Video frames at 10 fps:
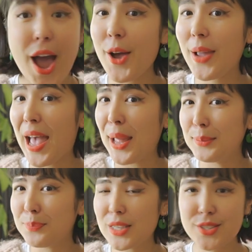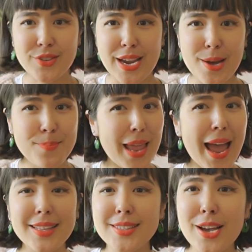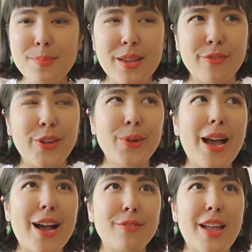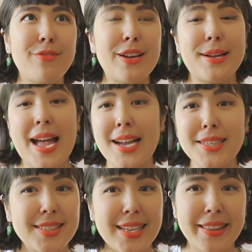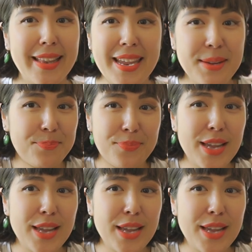Okay, straight up, hands up if you have ever accidentally